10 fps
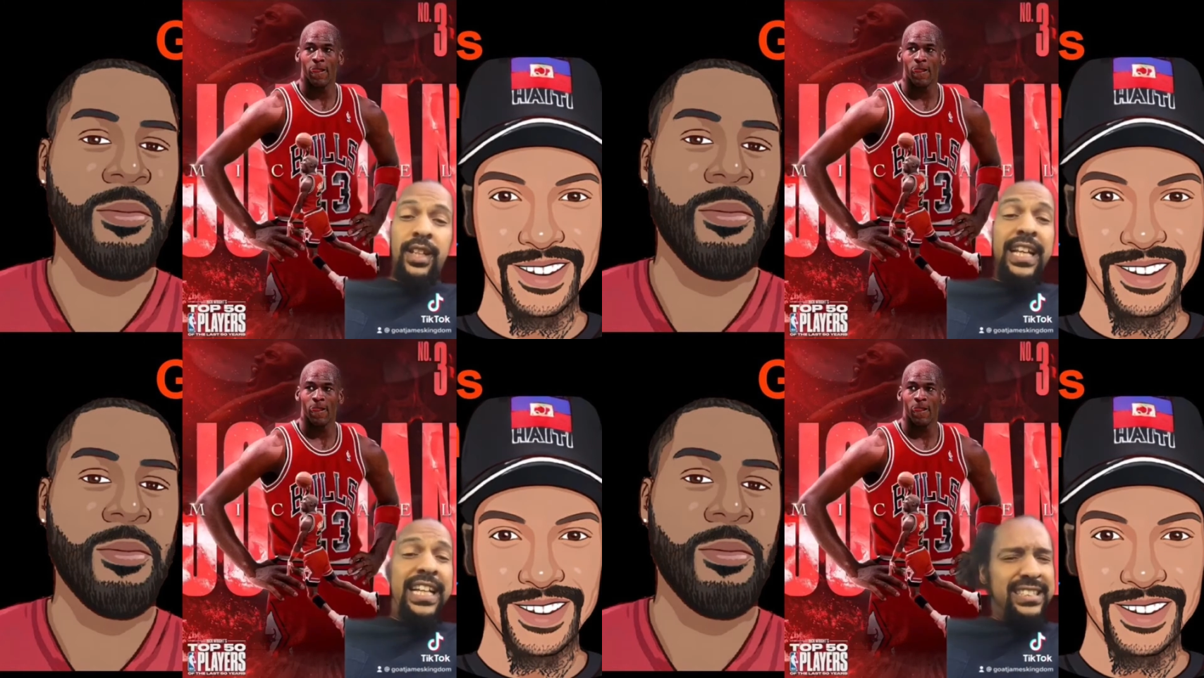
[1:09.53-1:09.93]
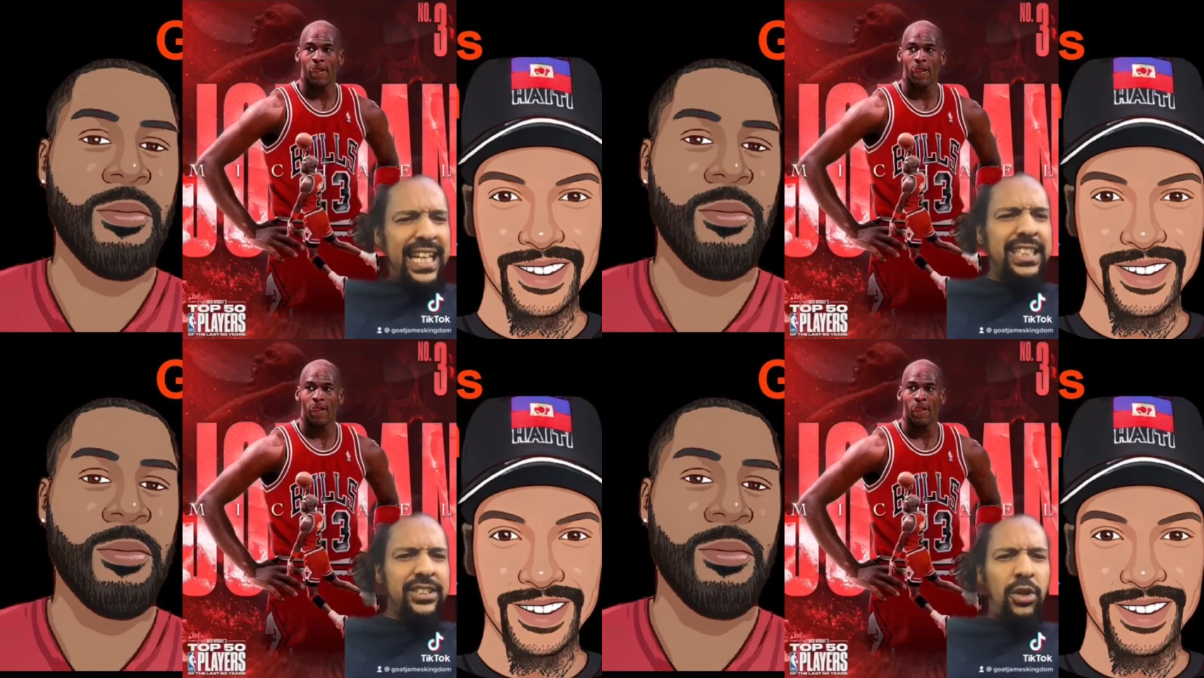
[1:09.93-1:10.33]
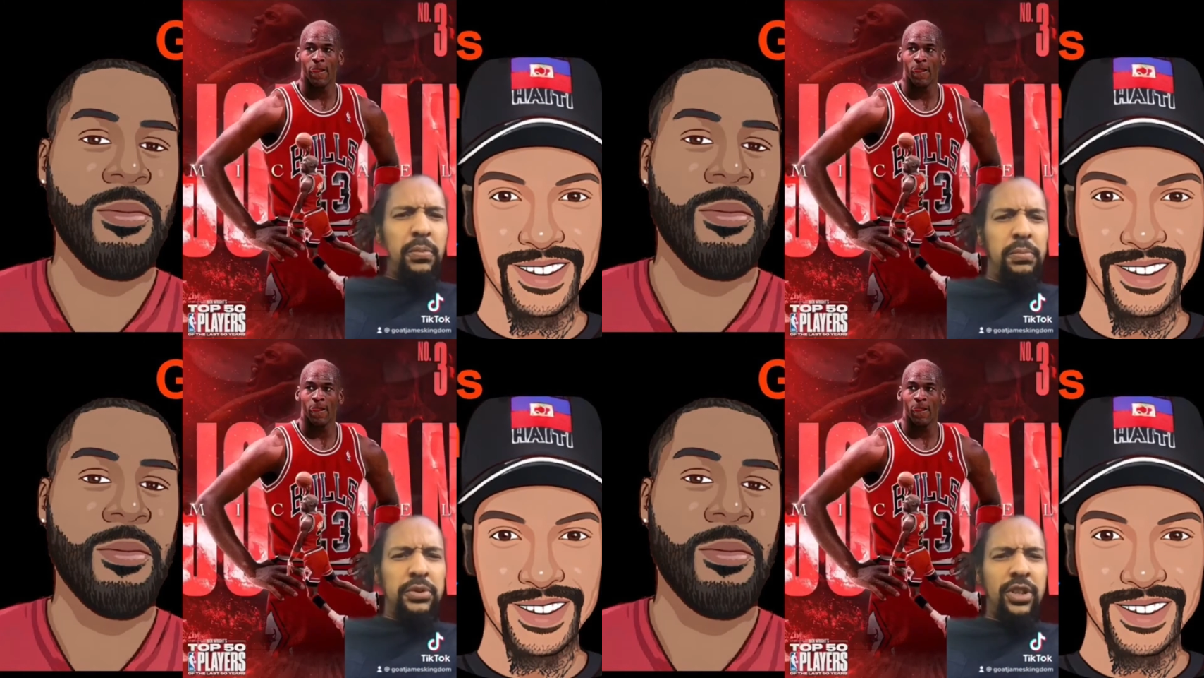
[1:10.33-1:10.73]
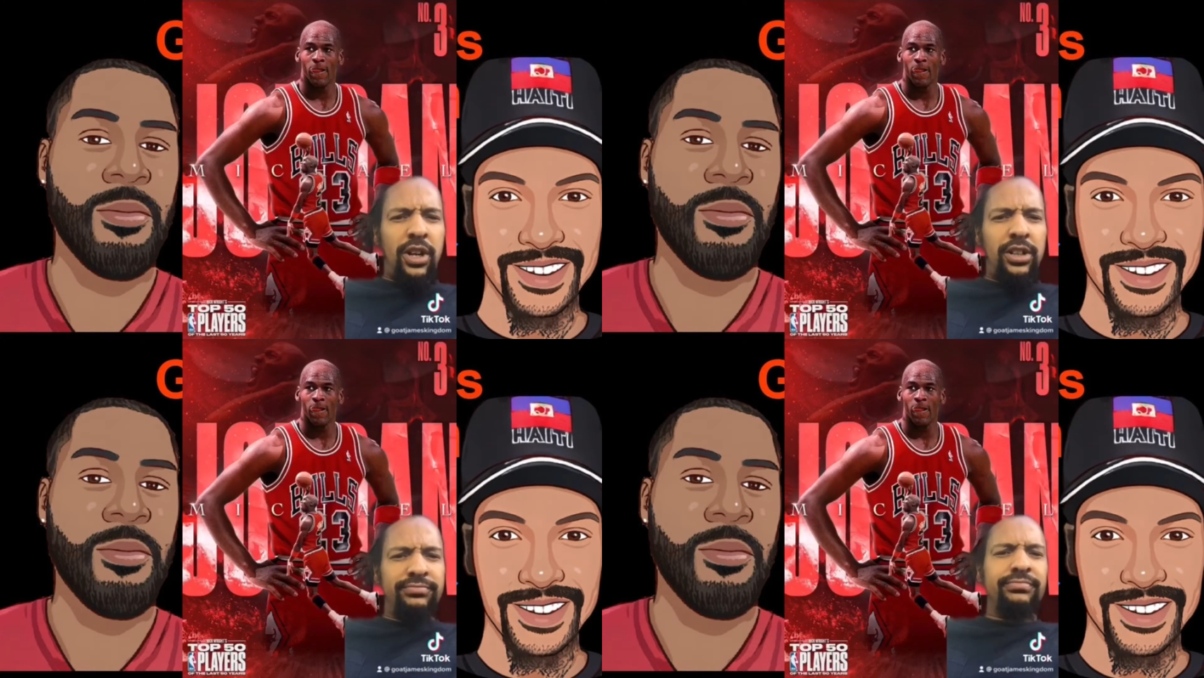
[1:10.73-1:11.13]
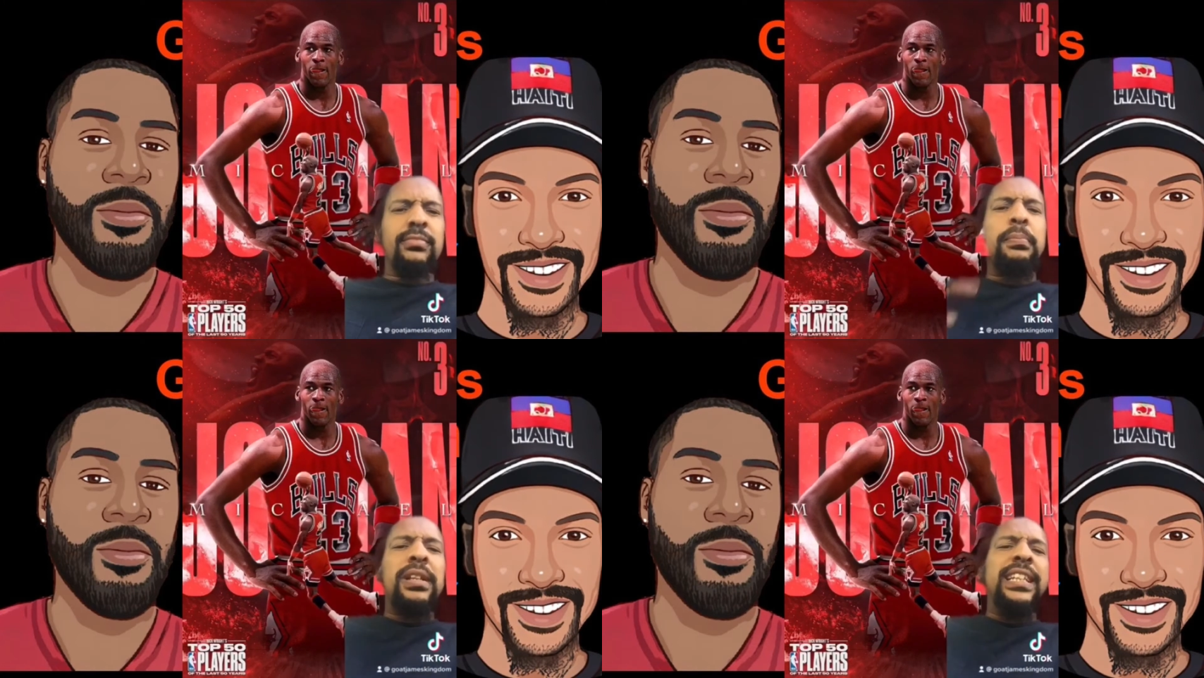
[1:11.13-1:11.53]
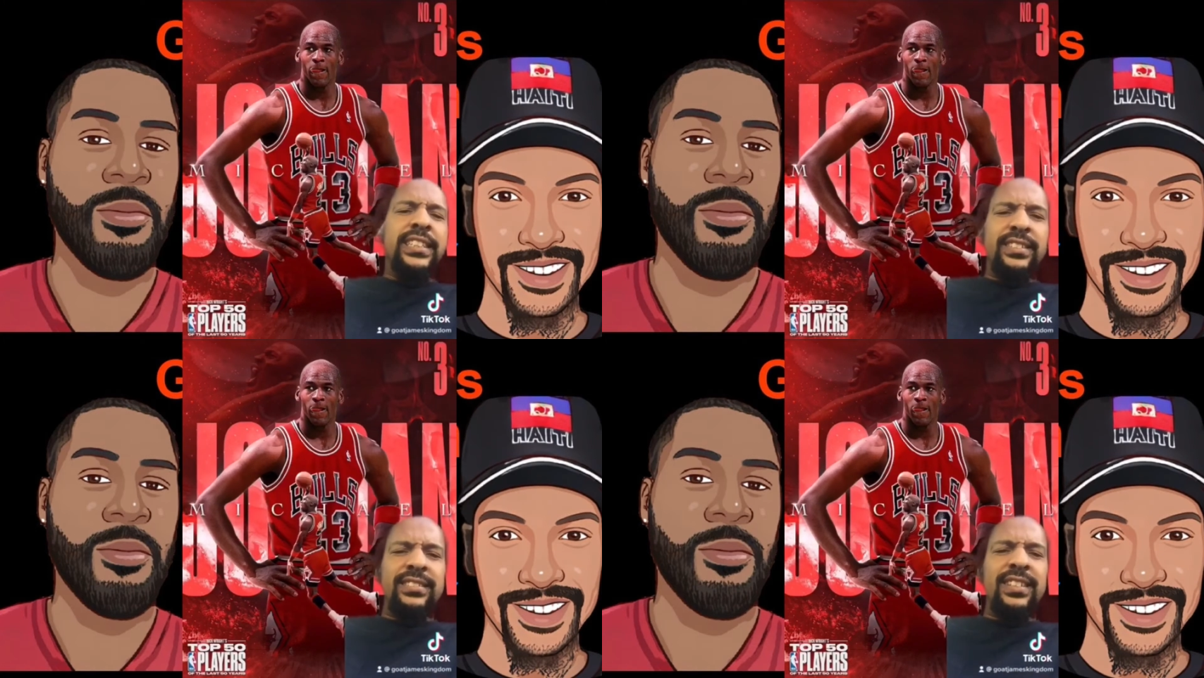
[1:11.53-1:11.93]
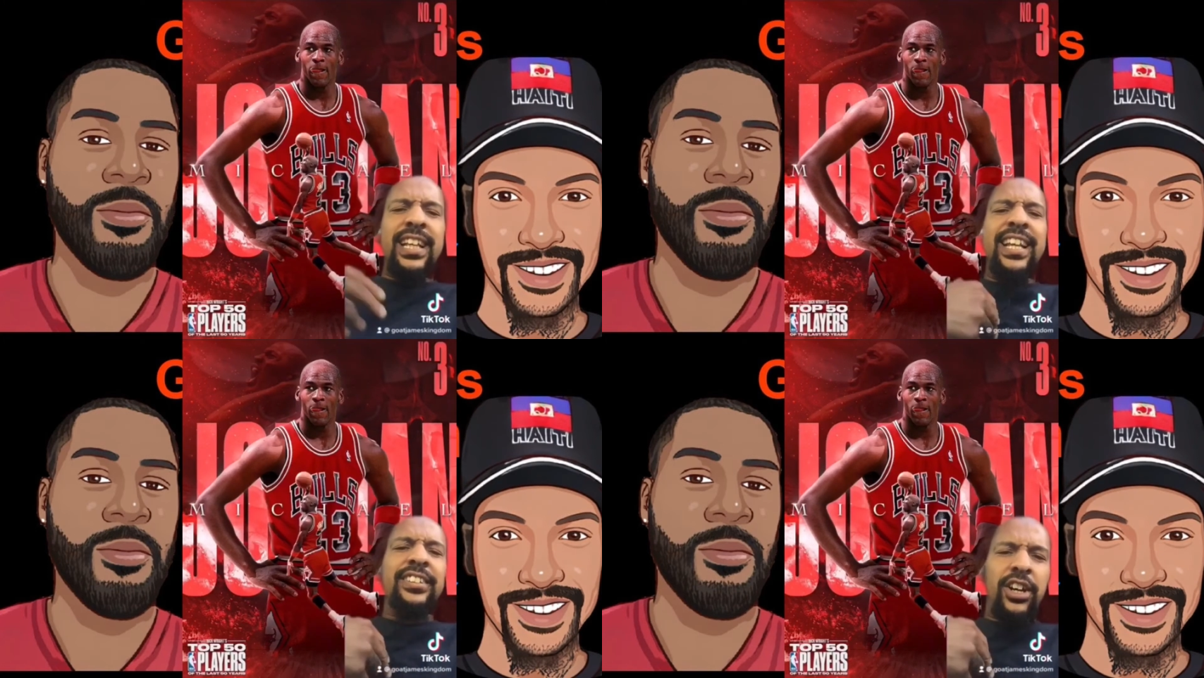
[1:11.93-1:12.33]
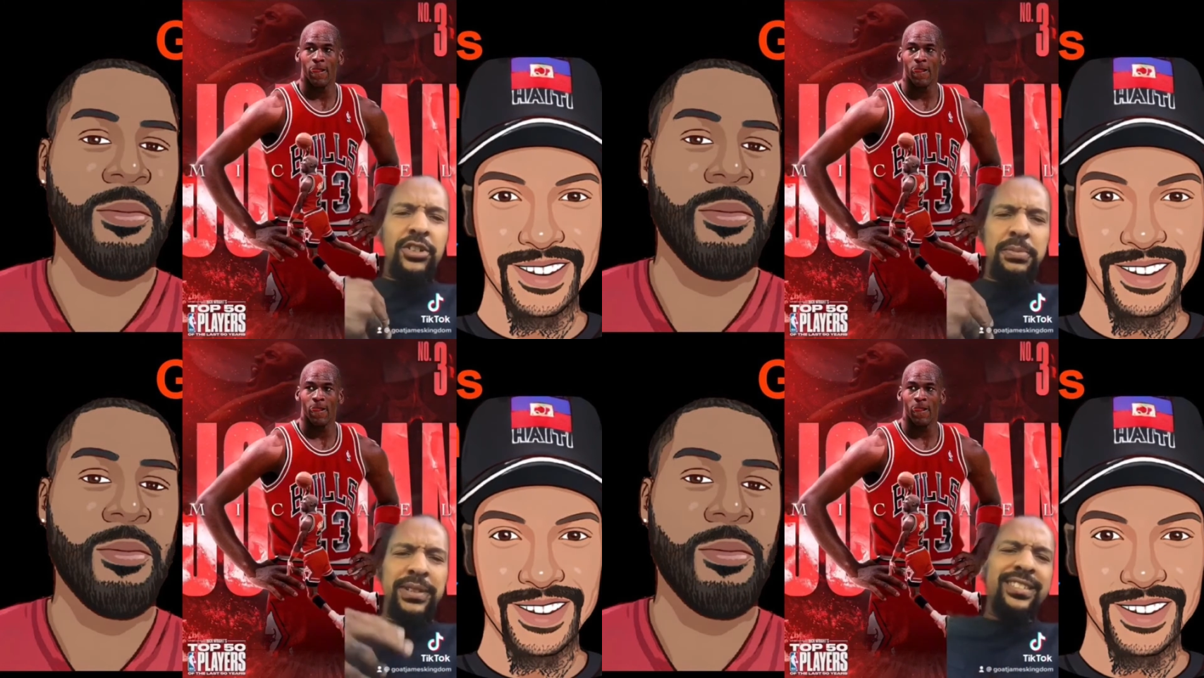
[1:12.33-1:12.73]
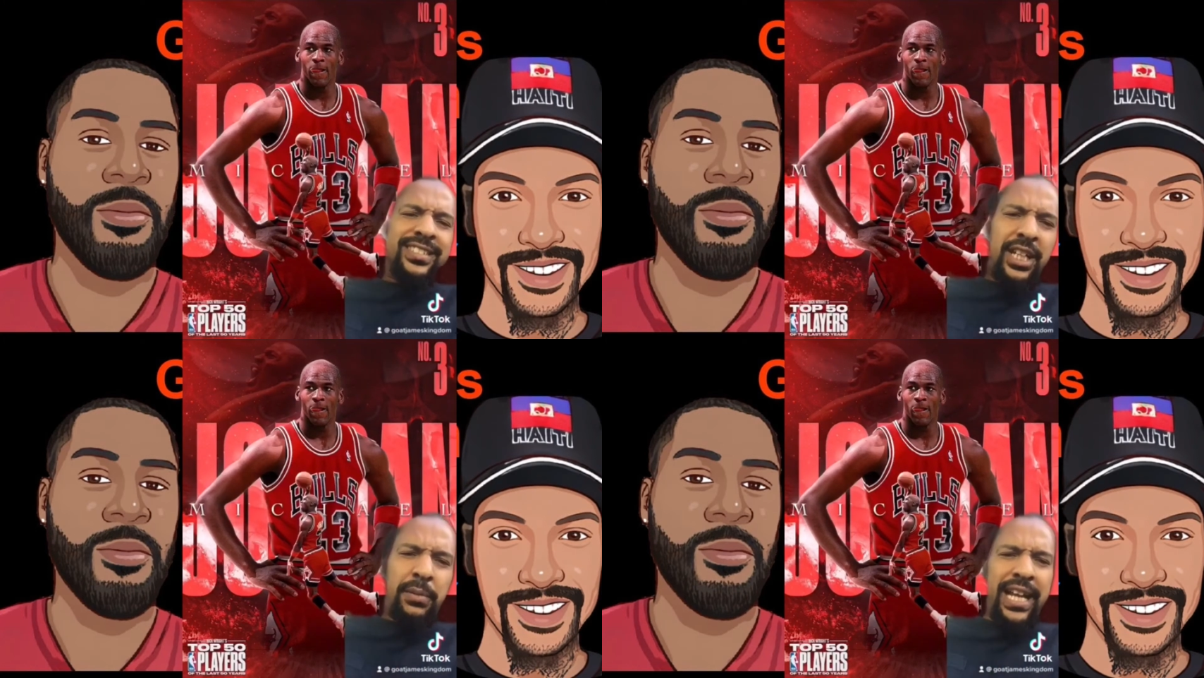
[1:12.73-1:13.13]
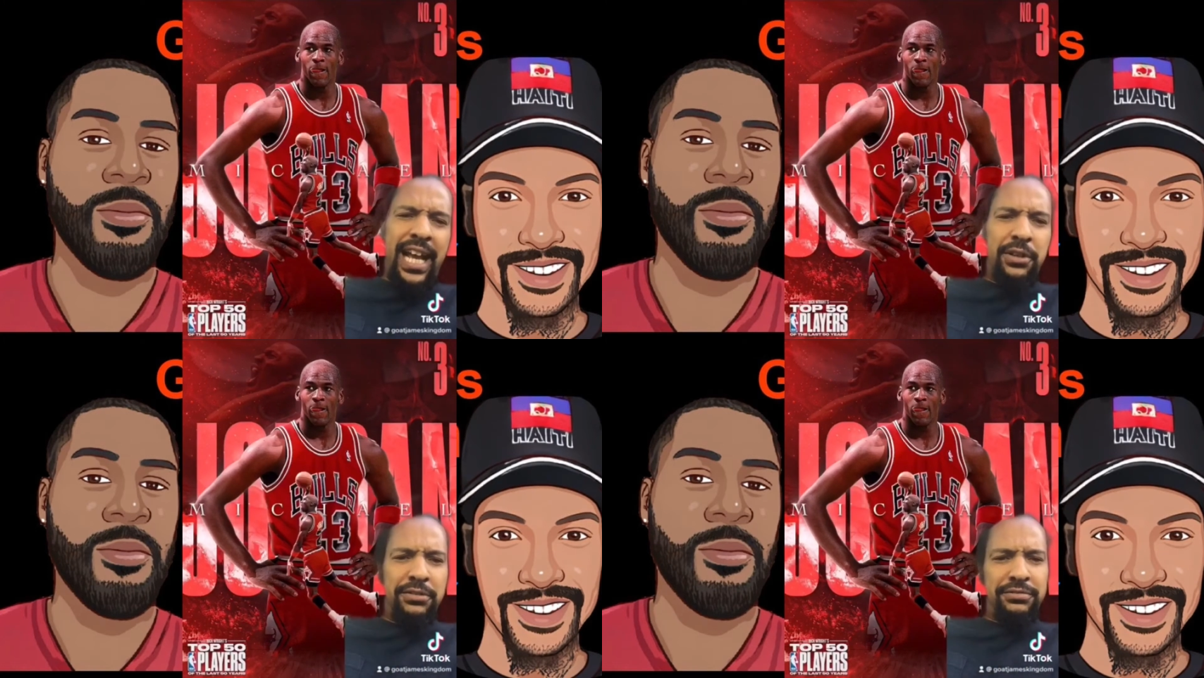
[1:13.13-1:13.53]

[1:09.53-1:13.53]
Speaker 1: Is that so, Broussard? Please indulge me. Tell me how.